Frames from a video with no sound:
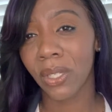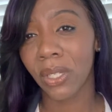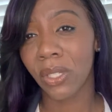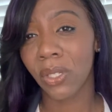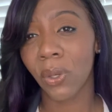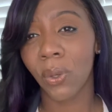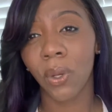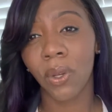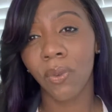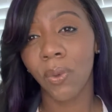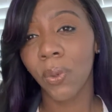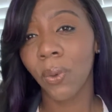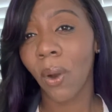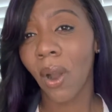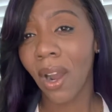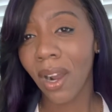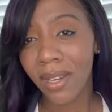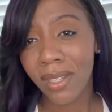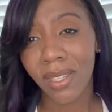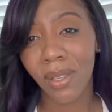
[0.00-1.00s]
So if you
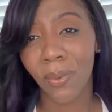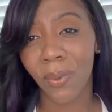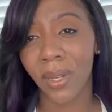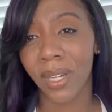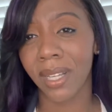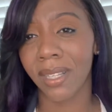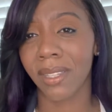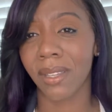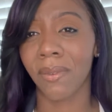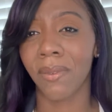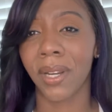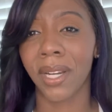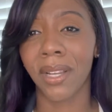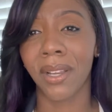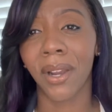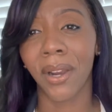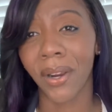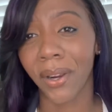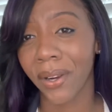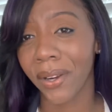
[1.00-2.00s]
are someone that's already
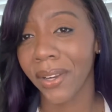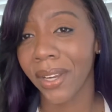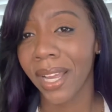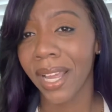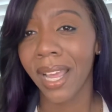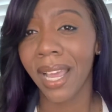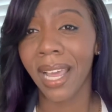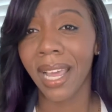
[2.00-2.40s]
hurt